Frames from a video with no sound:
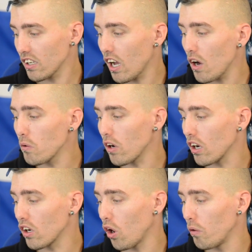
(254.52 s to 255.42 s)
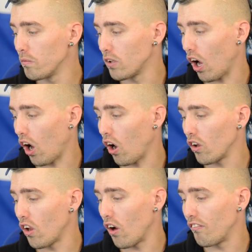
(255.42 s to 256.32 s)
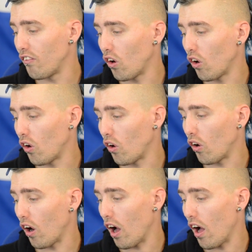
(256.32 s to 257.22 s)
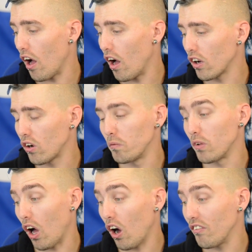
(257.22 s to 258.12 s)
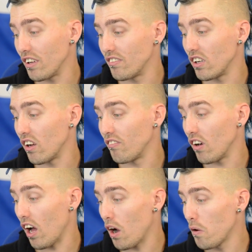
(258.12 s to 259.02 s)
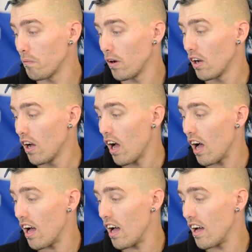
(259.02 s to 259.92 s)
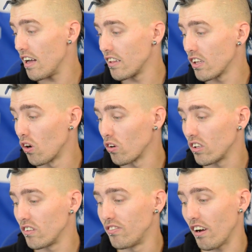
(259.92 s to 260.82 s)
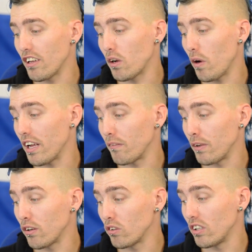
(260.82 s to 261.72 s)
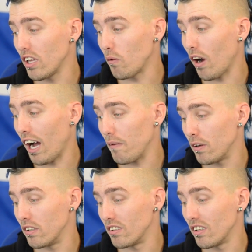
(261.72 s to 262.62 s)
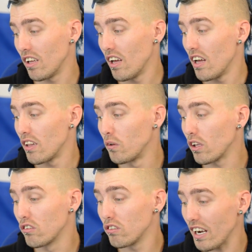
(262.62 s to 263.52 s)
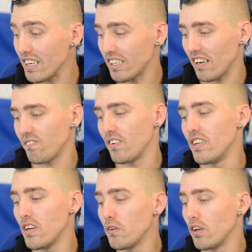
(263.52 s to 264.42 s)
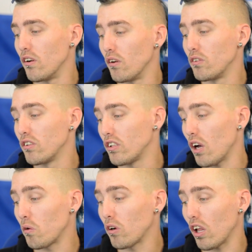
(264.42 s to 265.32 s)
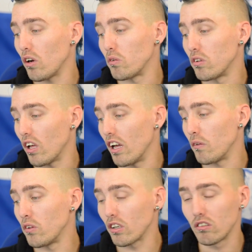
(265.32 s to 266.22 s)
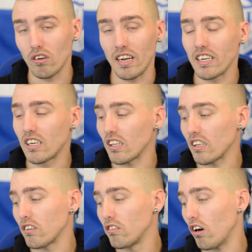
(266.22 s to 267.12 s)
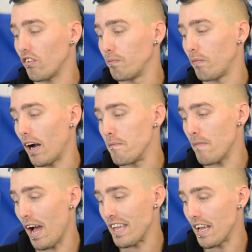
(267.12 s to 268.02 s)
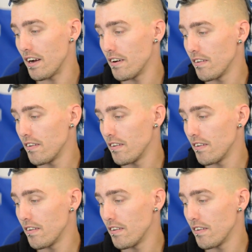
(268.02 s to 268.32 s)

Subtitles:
Toke comes off for Hope. The youngster very quick. It'll be good to see what happens. There was a great chance for Newhue. It was so close. It was a great cross by May.